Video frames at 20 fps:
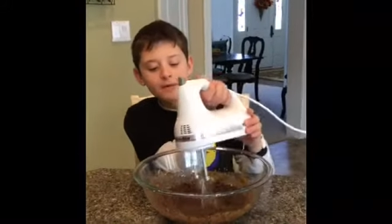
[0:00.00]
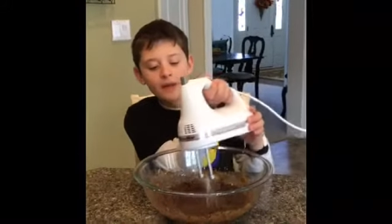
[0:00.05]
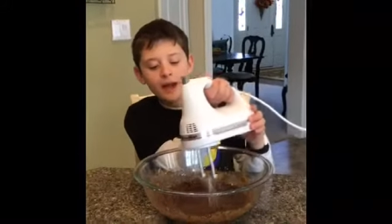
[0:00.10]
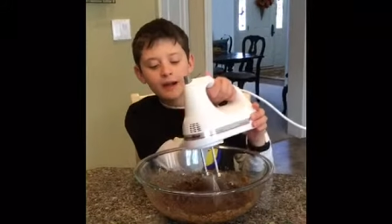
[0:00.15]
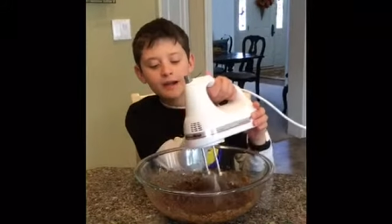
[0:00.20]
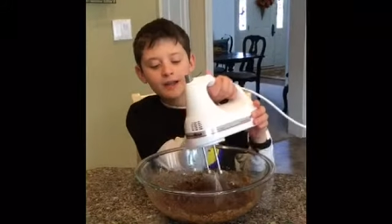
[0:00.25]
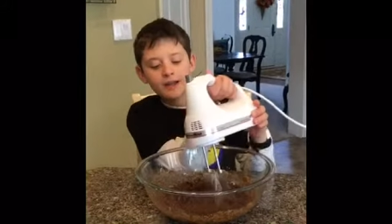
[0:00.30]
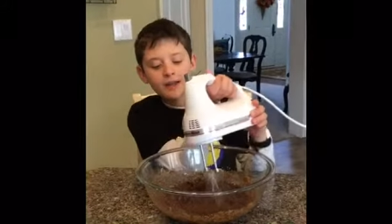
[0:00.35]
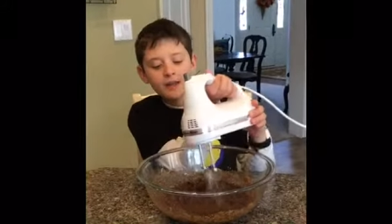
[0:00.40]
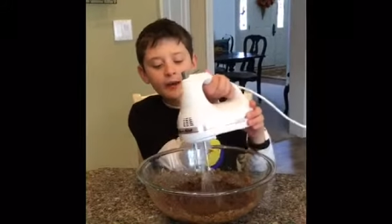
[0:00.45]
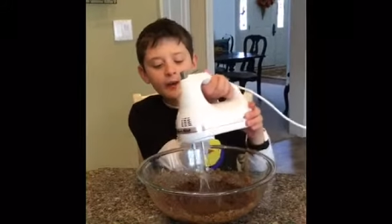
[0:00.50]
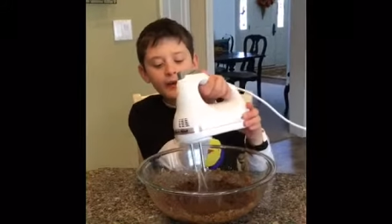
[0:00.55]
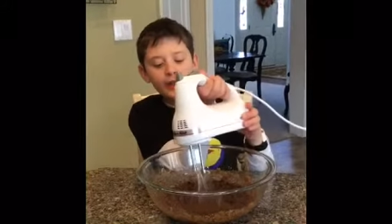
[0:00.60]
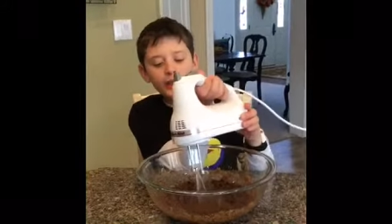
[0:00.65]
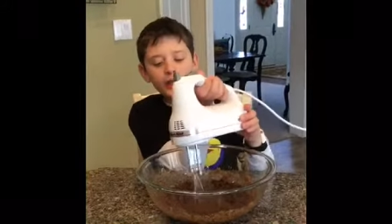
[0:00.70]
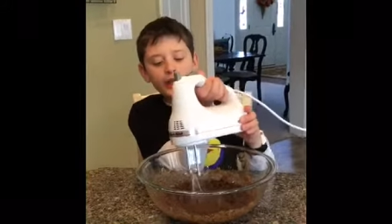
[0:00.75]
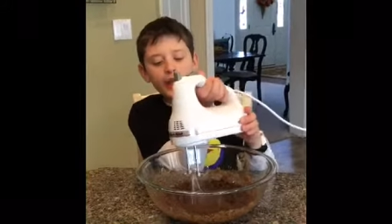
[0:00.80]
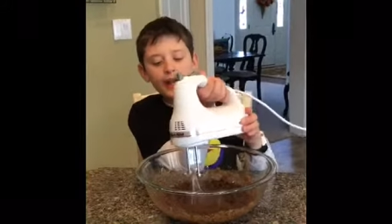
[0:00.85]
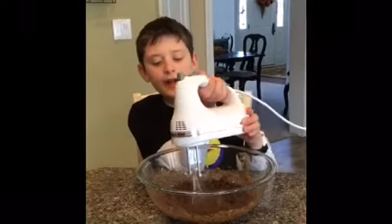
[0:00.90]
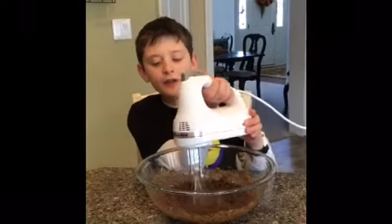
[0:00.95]
and it's starting
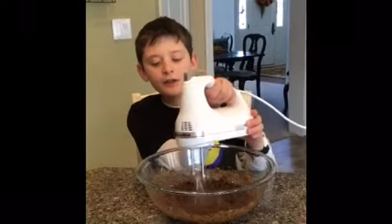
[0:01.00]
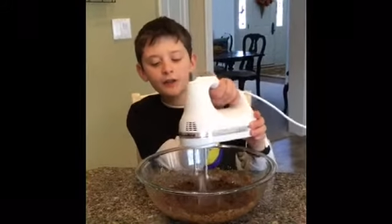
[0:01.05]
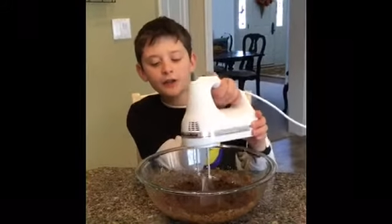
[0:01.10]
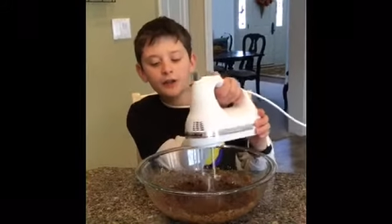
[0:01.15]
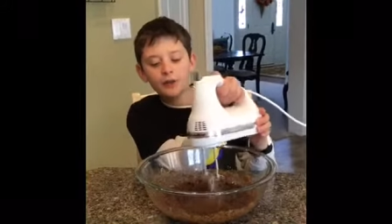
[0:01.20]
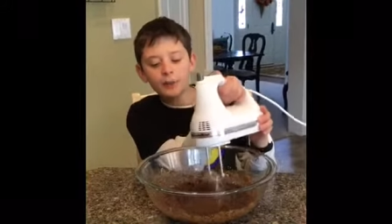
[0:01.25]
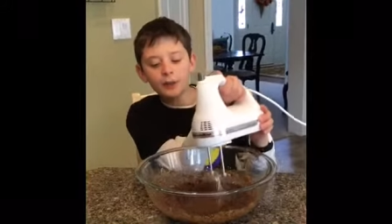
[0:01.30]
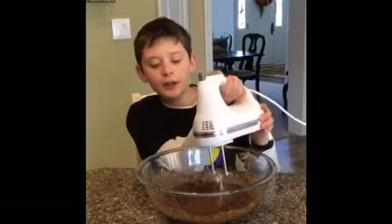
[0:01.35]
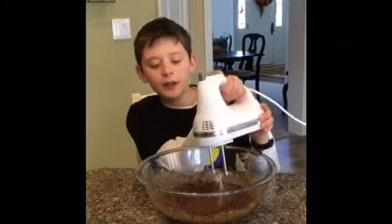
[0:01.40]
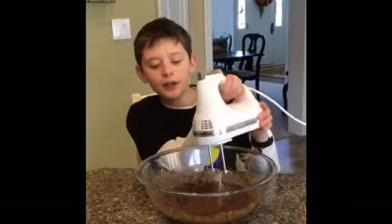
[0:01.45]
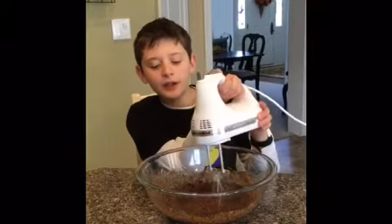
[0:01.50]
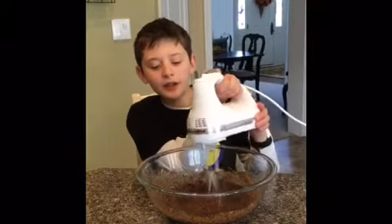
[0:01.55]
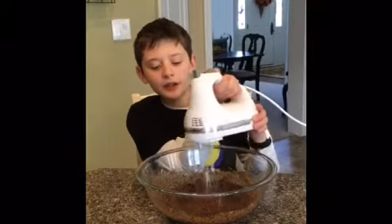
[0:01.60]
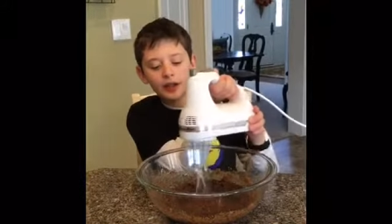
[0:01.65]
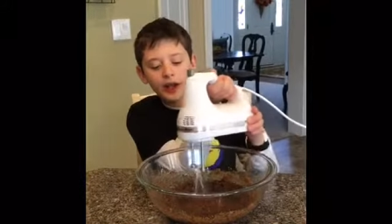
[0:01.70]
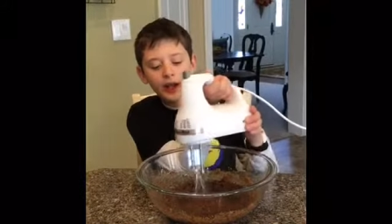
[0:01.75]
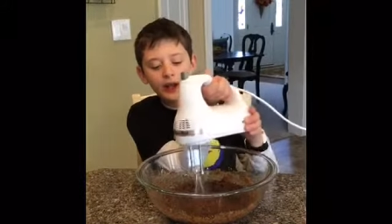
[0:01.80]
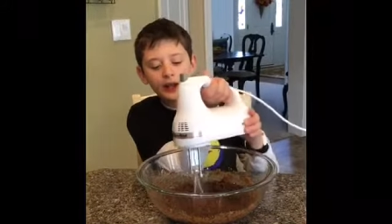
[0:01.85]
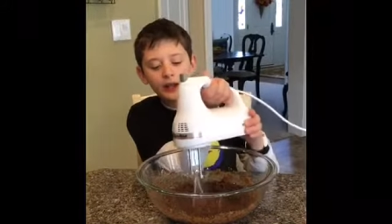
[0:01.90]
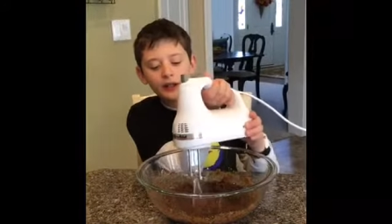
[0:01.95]
to get a little bit
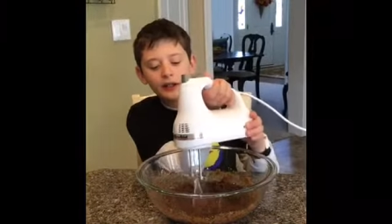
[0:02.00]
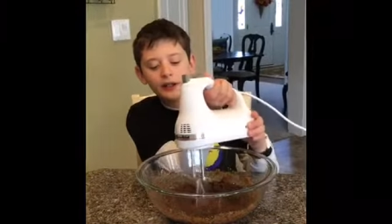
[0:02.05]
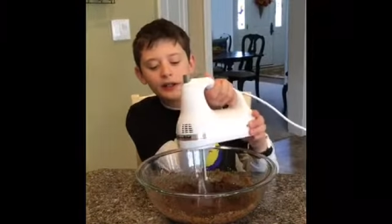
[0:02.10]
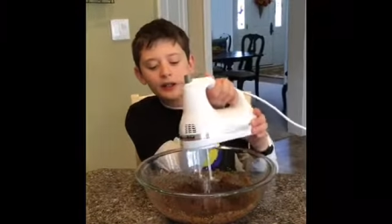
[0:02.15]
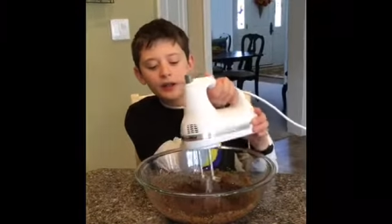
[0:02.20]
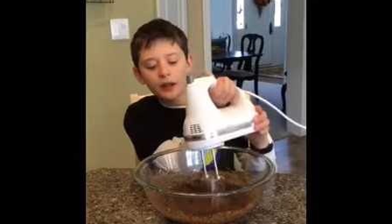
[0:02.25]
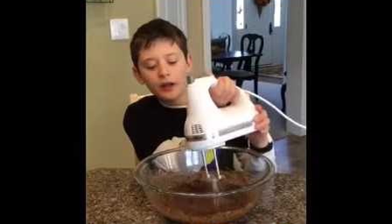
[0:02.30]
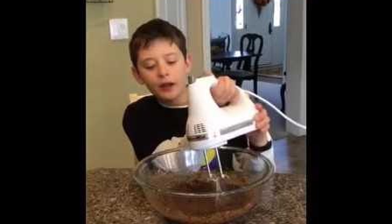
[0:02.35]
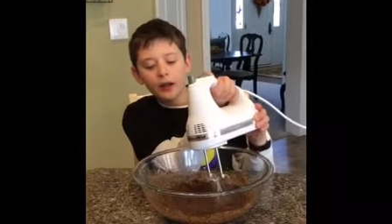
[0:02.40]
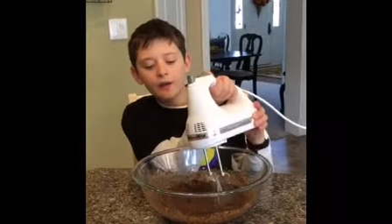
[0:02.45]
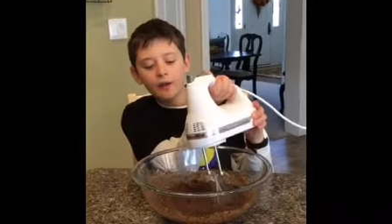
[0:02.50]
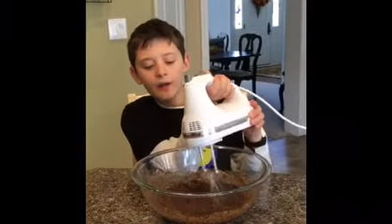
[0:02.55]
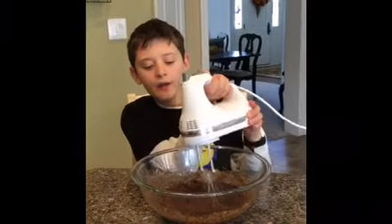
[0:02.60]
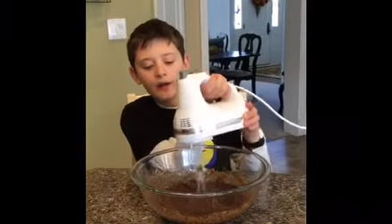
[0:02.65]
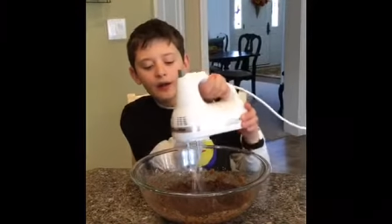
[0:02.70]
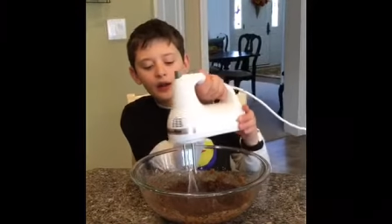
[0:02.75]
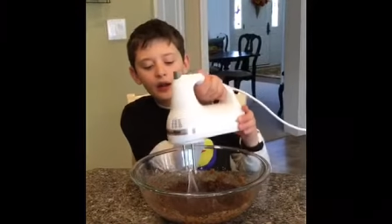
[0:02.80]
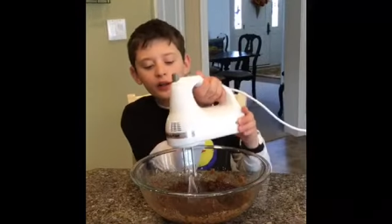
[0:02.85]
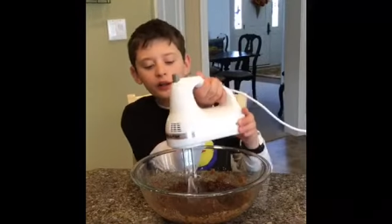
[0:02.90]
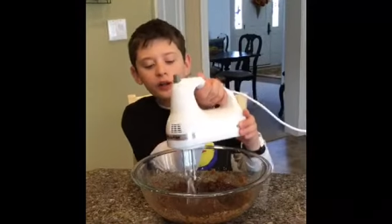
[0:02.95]
light,
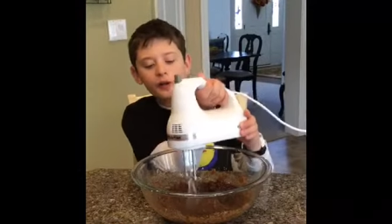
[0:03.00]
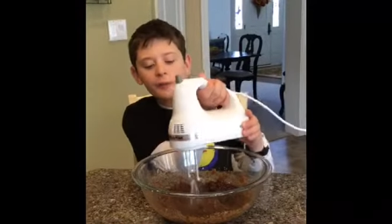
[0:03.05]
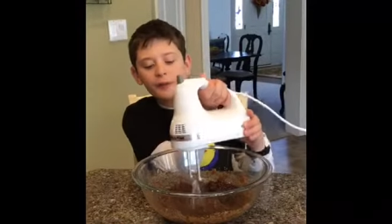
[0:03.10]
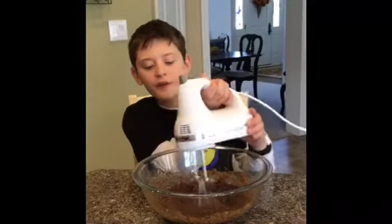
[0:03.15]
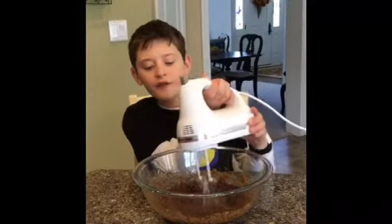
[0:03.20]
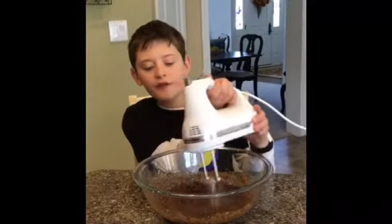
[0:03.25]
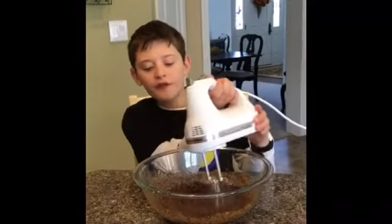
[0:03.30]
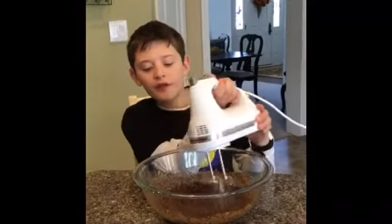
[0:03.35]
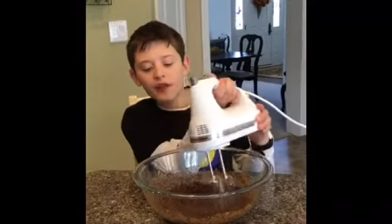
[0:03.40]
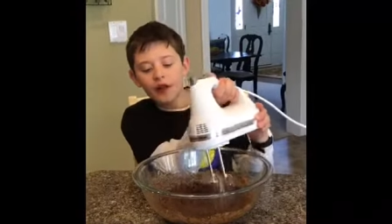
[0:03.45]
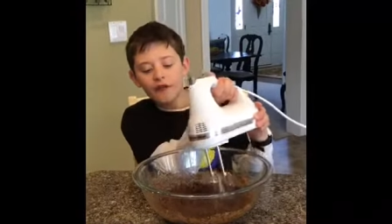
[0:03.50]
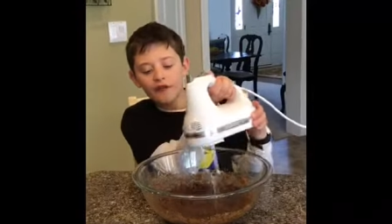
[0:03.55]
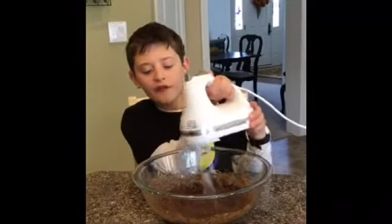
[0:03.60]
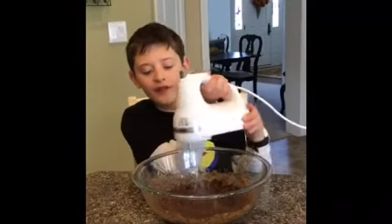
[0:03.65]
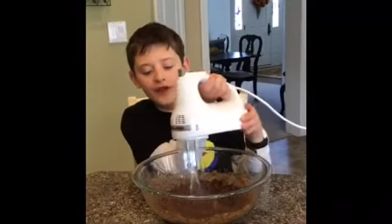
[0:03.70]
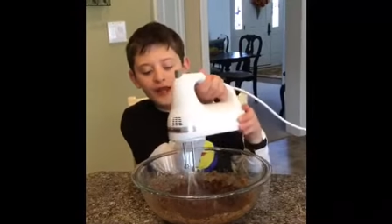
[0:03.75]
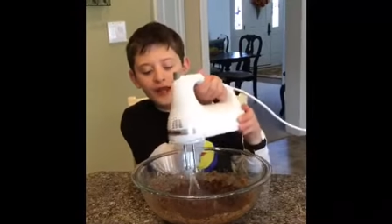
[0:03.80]
and a little bit fluffy,